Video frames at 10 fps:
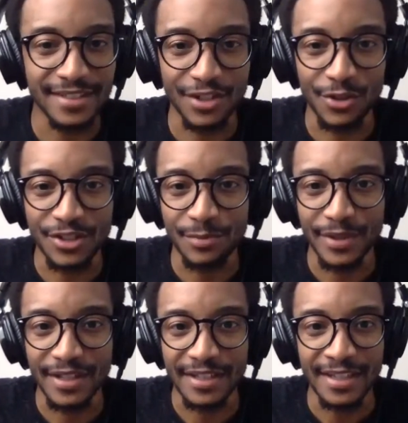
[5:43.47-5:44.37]
So it's
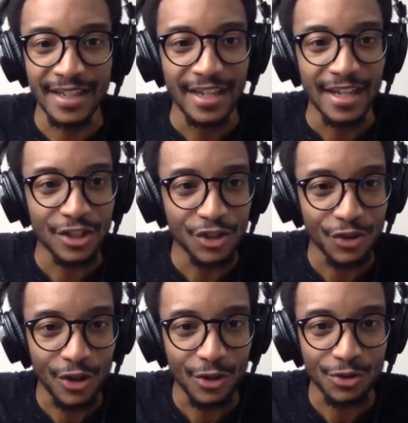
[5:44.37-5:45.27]
been a
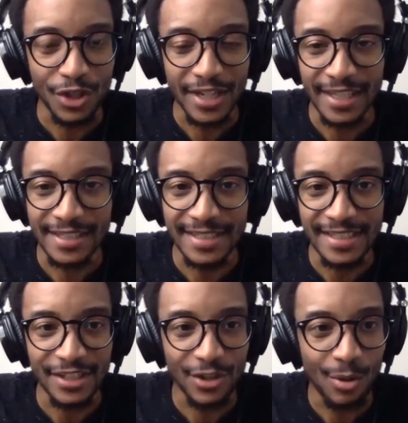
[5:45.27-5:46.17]
struggle trying to get
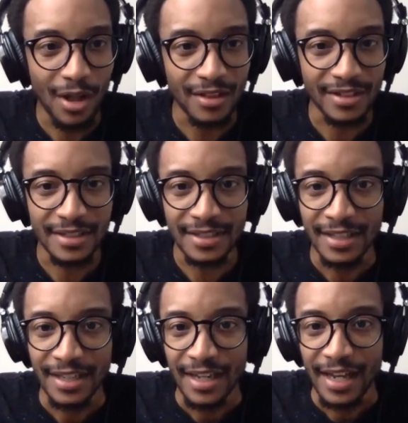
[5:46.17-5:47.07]
decent quality
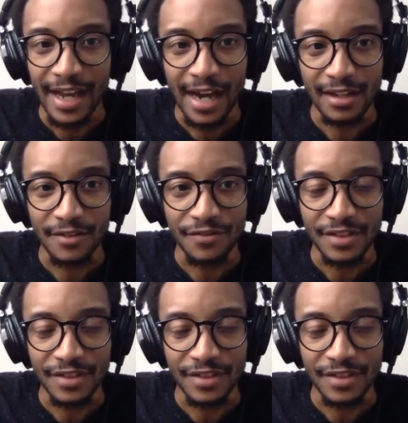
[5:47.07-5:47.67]
out of